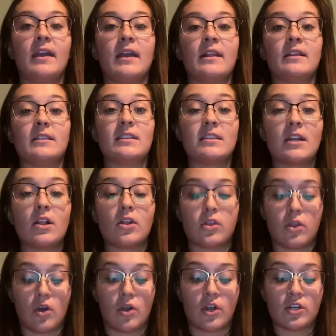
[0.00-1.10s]
This is a
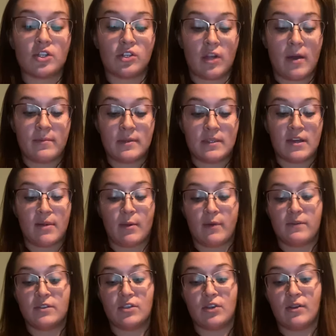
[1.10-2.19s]
large lump sum of
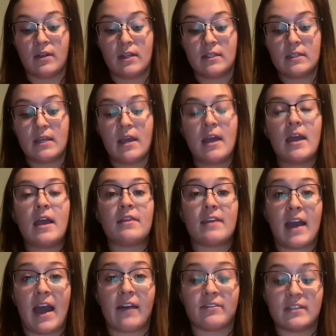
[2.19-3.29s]
students that
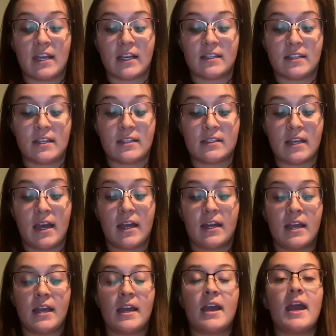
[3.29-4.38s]
have test
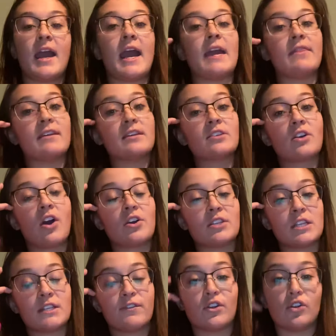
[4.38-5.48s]
anxiety, and this
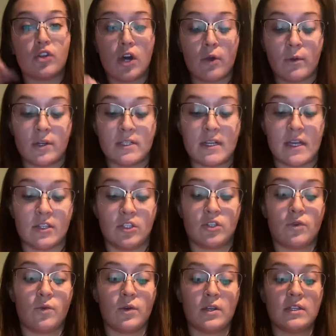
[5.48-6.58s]
causes for lower test
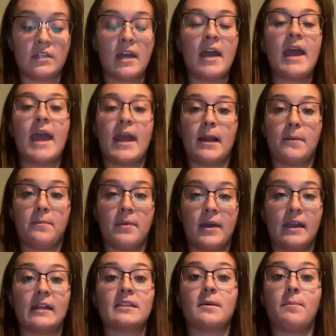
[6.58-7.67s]
scores, and
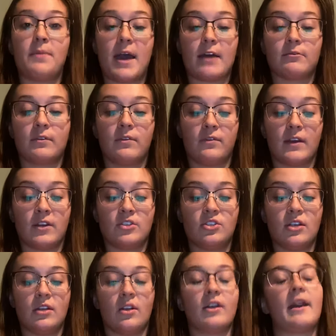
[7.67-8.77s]
it's a bad
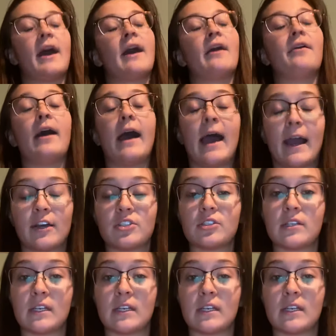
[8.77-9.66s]
reflection on how actually